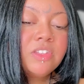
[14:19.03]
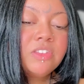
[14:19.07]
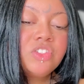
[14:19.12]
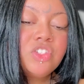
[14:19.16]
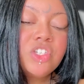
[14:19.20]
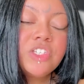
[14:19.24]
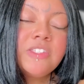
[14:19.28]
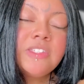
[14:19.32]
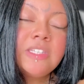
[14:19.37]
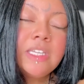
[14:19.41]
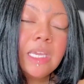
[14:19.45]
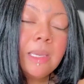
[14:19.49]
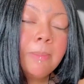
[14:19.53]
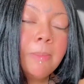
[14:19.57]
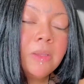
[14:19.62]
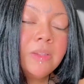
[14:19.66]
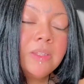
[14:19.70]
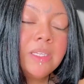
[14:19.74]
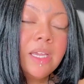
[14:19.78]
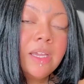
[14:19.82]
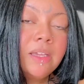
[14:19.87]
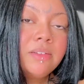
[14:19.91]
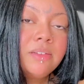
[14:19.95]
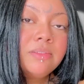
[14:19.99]
just think
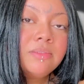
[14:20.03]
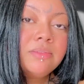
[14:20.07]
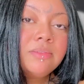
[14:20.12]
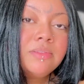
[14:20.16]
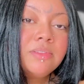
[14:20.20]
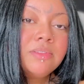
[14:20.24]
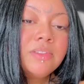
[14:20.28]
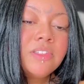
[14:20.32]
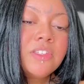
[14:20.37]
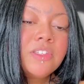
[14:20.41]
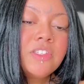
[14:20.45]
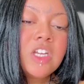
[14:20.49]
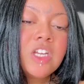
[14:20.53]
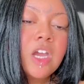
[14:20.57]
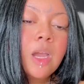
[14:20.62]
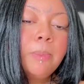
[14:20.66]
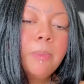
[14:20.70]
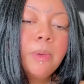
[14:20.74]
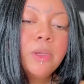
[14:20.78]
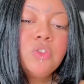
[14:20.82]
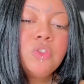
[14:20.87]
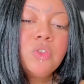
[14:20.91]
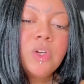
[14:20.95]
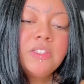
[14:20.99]
about that.
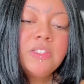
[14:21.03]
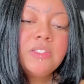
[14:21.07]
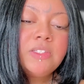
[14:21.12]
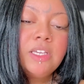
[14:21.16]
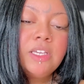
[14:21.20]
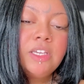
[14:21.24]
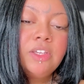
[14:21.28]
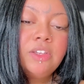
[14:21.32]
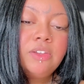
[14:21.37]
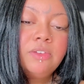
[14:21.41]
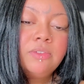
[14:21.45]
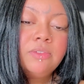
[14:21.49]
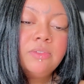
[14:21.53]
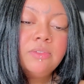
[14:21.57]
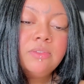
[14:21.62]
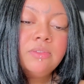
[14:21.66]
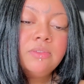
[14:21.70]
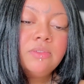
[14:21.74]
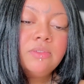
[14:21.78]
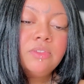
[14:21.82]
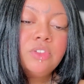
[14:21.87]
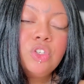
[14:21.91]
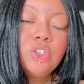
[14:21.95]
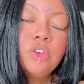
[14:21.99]
Stop addressing
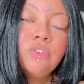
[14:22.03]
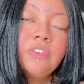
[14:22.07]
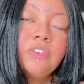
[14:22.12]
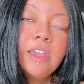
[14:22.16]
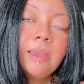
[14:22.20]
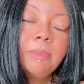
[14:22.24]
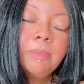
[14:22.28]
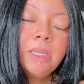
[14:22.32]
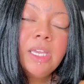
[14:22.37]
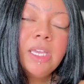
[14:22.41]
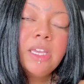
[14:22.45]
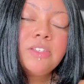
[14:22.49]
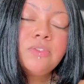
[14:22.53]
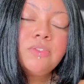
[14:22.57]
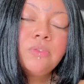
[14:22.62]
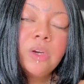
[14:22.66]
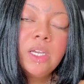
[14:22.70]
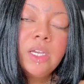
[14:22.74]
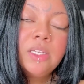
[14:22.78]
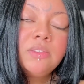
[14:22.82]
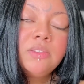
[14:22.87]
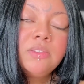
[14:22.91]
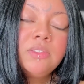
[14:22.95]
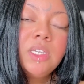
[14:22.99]
your family as
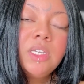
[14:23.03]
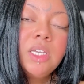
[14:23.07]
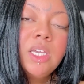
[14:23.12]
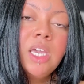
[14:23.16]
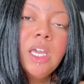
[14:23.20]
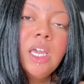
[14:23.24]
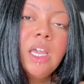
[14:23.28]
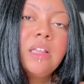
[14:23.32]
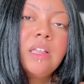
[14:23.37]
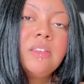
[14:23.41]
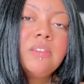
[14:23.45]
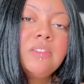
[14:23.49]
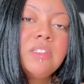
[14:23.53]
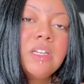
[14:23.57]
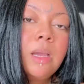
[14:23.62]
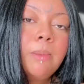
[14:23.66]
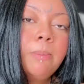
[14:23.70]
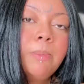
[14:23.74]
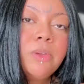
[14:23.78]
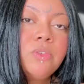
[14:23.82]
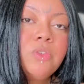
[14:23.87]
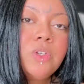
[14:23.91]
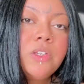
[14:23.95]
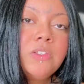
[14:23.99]
friends and
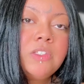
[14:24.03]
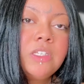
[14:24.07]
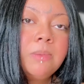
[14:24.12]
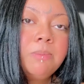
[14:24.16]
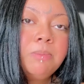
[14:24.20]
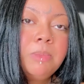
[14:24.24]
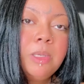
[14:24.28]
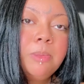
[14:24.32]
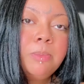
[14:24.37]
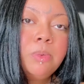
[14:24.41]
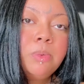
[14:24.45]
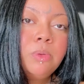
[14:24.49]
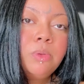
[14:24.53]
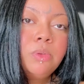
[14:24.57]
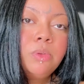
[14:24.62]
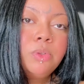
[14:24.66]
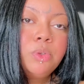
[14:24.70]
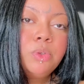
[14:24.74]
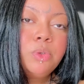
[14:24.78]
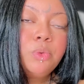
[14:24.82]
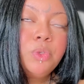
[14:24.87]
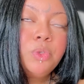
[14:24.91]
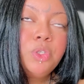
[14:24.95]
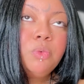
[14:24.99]
stop addressing people
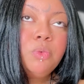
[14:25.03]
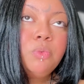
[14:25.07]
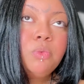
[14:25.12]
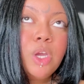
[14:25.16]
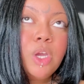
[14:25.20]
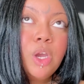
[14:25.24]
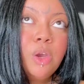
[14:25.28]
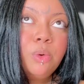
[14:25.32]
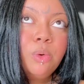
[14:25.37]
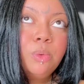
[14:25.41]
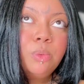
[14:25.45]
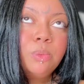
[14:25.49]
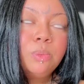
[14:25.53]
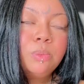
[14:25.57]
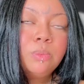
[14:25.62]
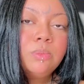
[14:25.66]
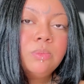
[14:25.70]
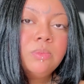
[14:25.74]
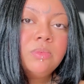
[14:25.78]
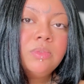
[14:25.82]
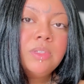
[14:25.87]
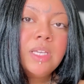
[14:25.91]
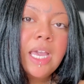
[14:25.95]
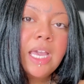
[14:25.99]
who you know
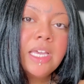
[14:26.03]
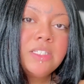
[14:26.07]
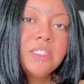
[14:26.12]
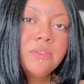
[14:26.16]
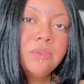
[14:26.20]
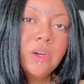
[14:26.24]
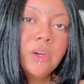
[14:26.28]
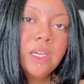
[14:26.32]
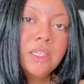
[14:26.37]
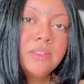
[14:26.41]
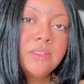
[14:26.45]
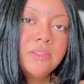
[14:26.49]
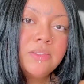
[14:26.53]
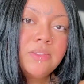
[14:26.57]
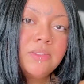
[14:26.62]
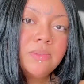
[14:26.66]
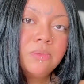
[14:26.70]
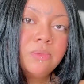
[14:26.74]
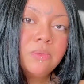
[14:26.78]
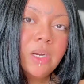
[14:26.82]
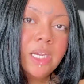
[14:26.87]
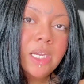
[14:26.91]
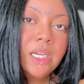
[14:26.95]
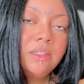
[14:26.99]
as
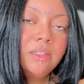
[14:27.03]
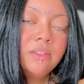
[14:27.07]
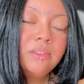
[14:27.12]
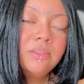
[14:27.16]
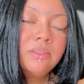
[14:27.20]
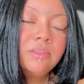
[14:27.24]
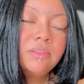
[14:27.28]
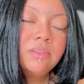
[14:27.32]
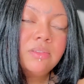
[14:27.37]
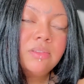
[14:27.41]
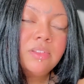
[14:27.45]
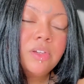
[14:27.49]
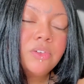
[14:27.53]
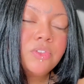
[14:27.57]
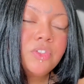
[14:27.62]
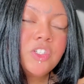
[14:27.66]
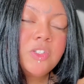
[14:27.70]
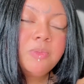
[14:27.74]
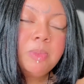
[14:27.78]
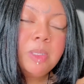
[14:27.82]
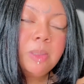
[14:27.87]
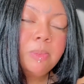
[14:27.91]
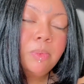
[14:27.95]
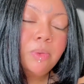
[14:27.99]
friends, right? They're
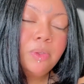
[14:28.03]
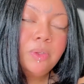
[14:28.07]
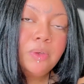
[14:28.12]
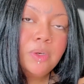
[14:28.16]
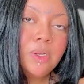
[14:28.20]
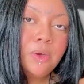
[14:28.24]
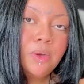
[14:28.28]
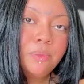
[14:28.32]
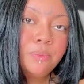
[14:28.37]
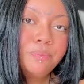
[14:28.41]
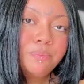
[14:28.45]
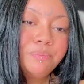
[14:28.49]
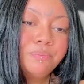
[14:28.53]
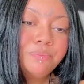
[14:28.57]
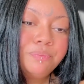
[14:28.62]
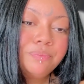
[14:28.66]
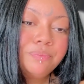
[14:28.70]
just people you know.